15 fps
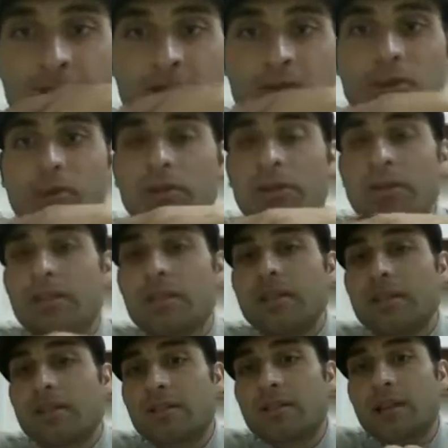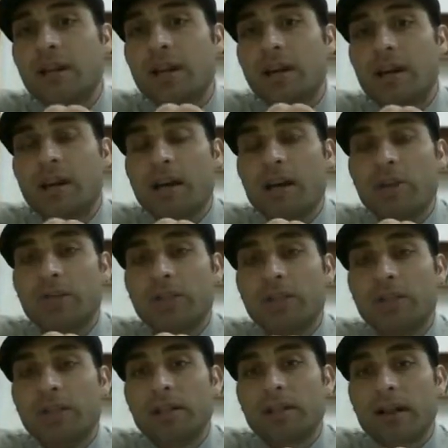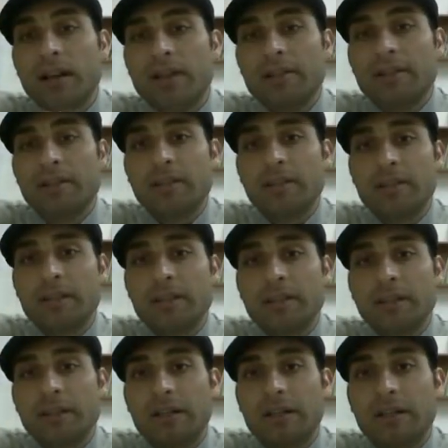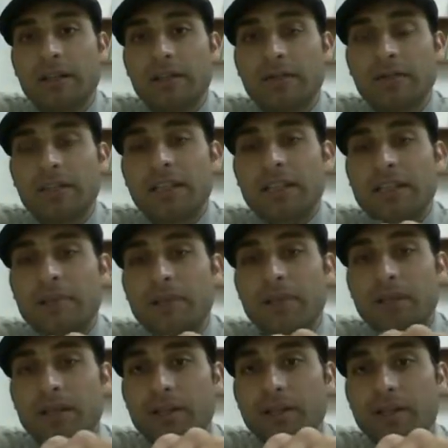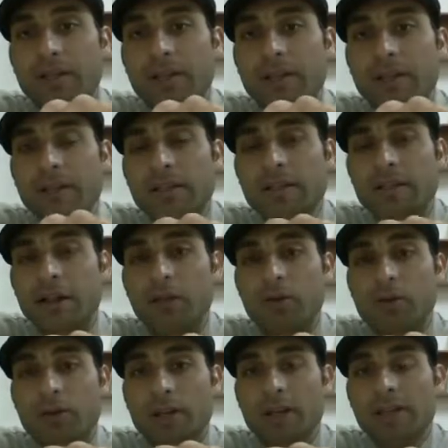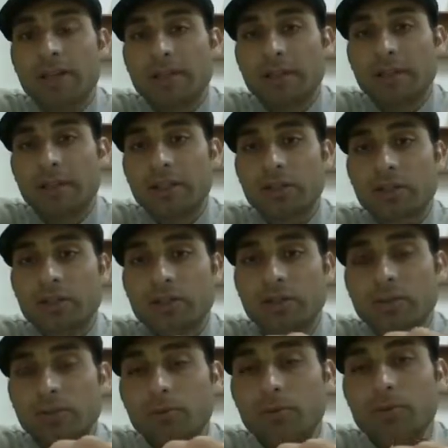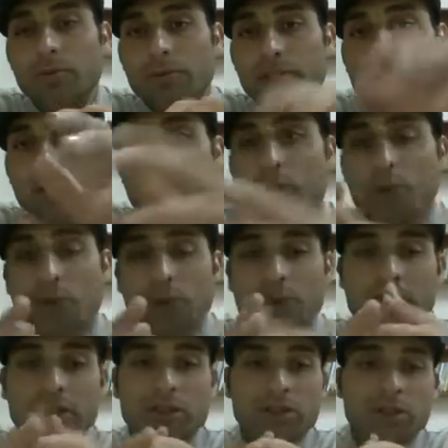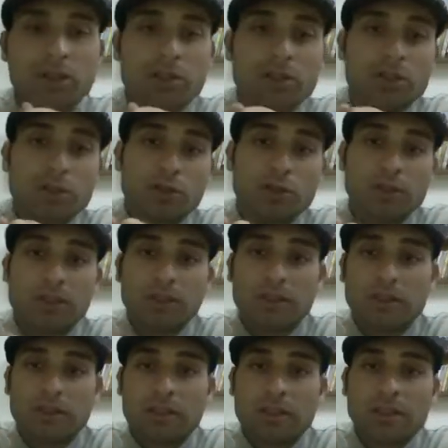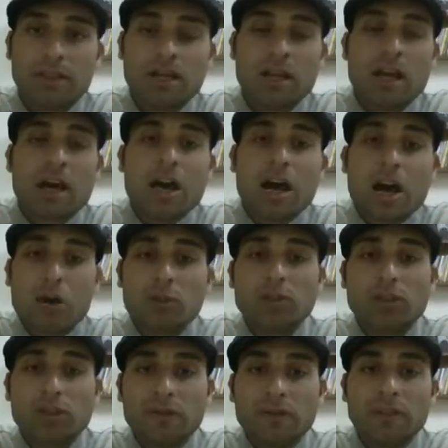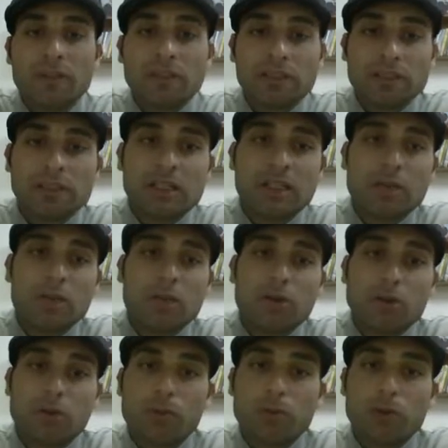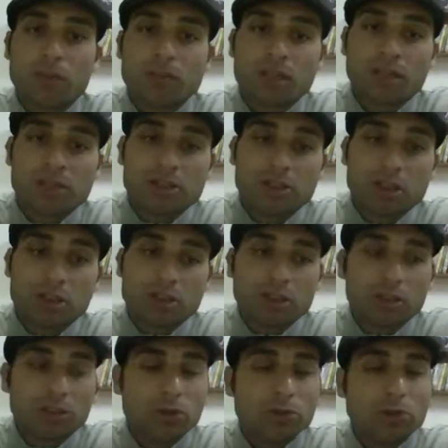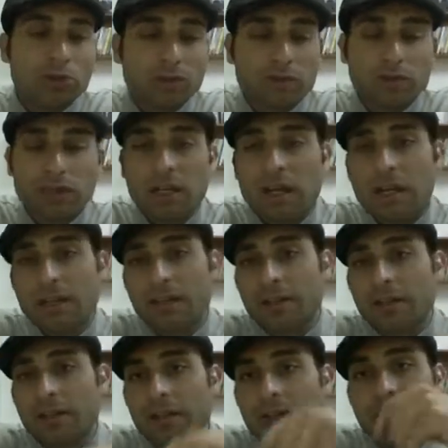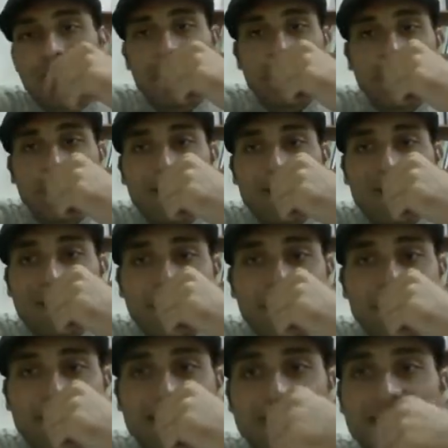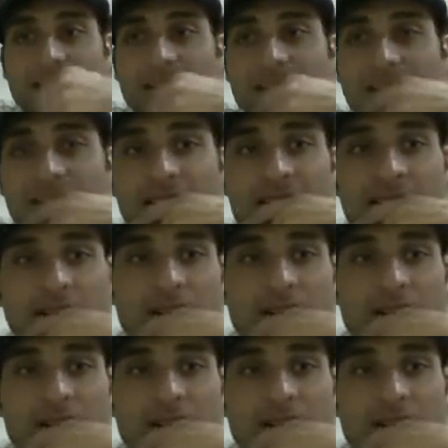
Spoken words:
So this is around 90 fils per day, or 90 qirsh, which is 0.9 Jordanian dinars. I would definitely say with 0.9 GOD, you will feel hungry. You can't really,